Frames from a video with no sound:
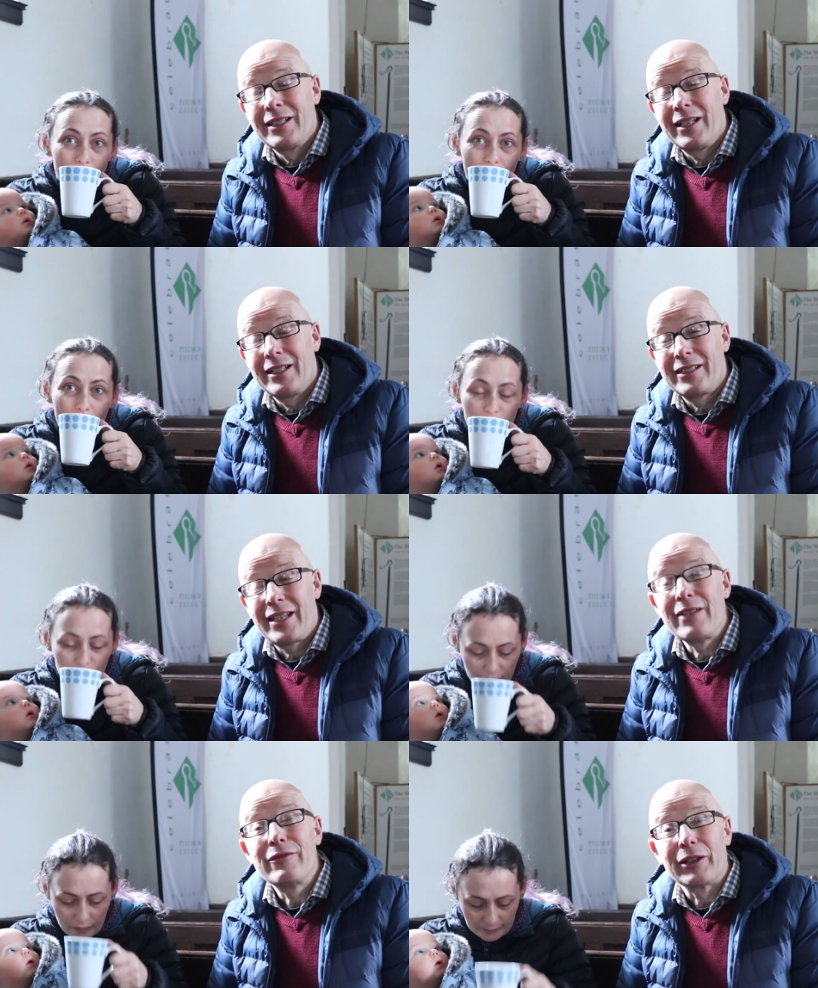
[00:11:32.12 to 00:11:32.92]
Speaker 1: our
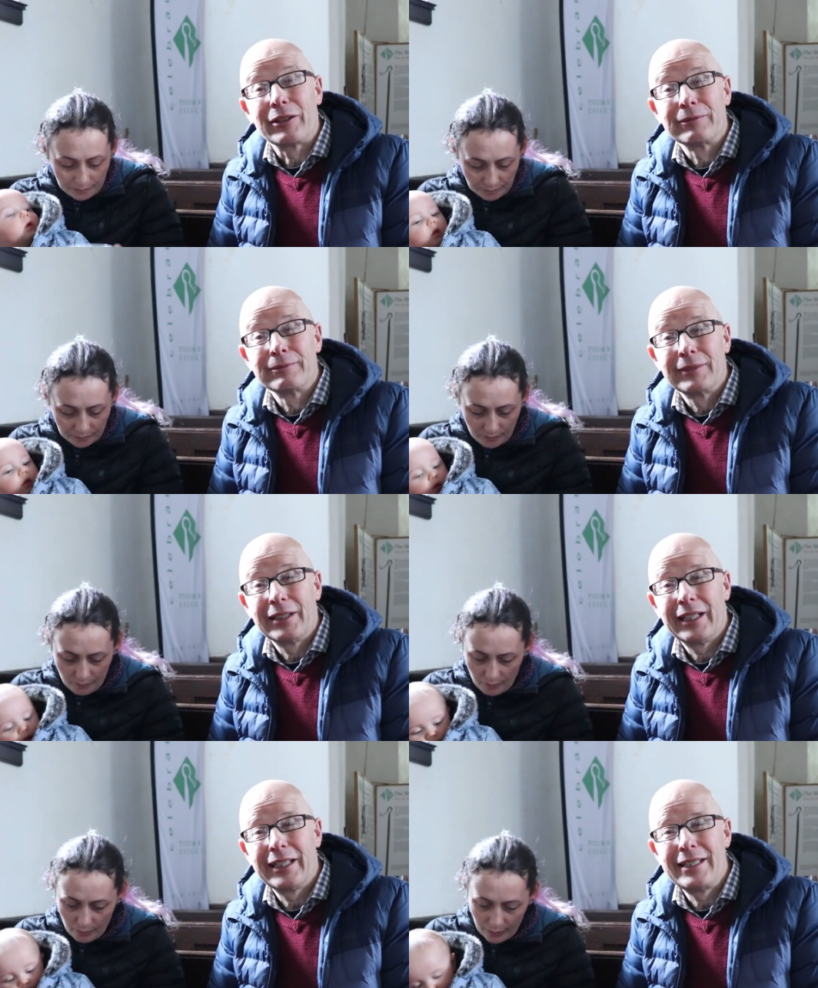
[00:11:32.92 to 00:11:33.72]
saviour.
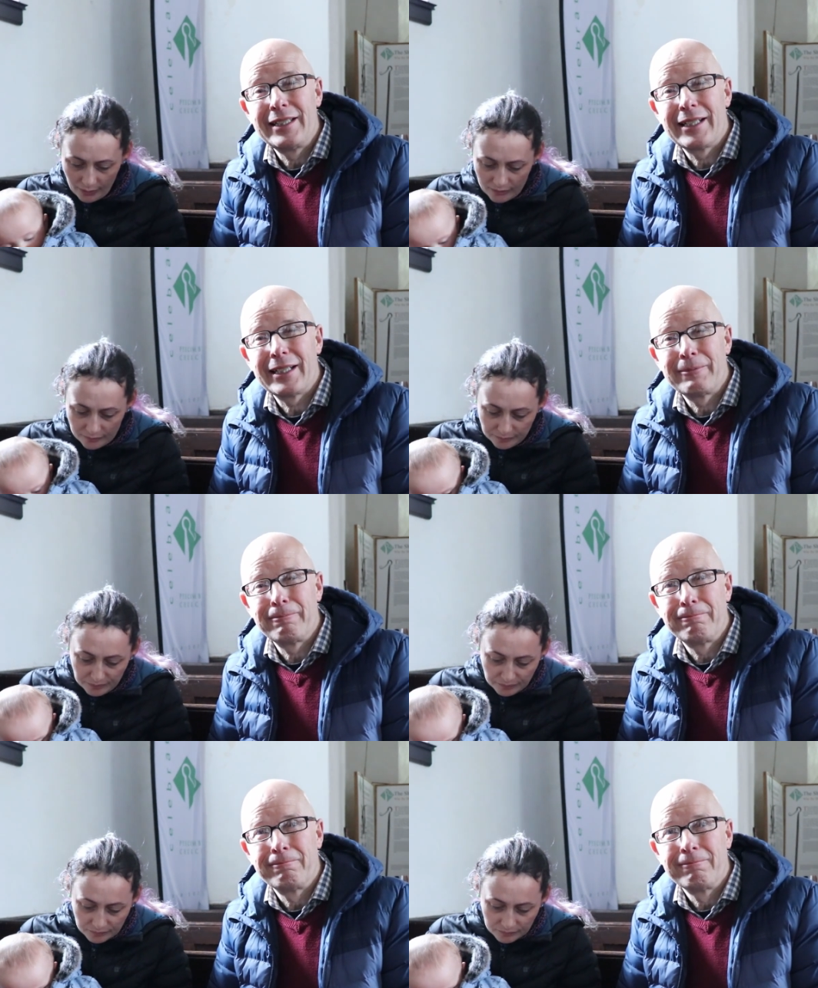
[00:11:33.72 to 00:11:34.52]
And
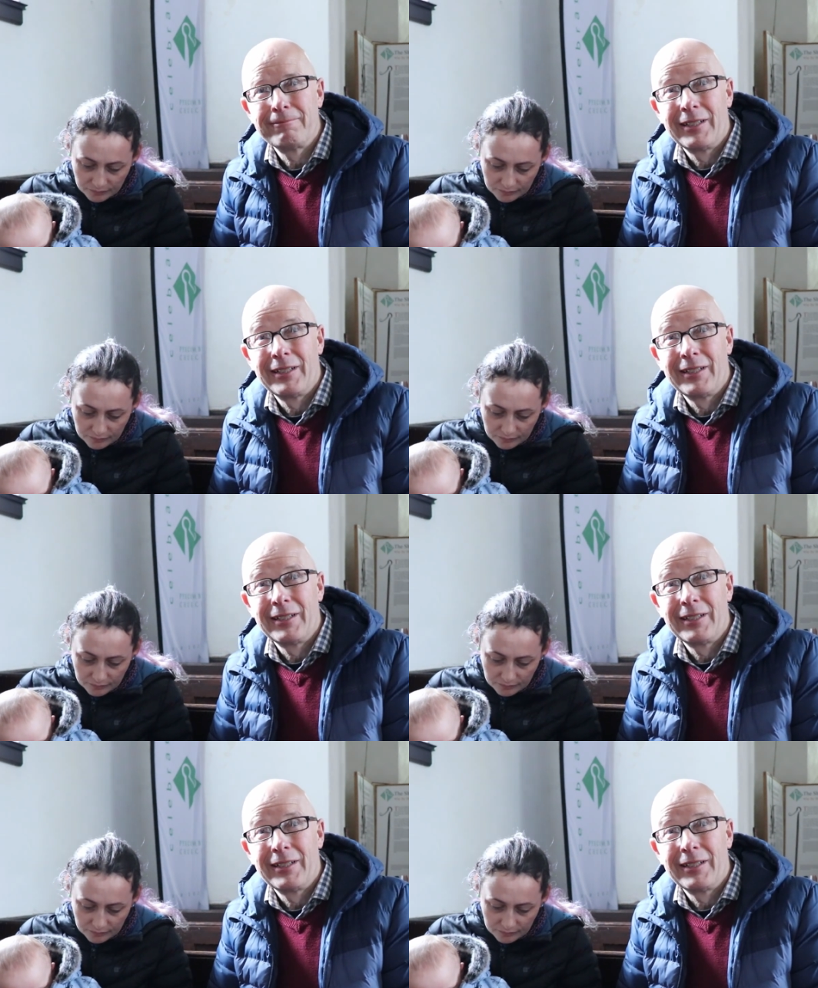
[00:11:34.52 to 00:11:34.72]
um,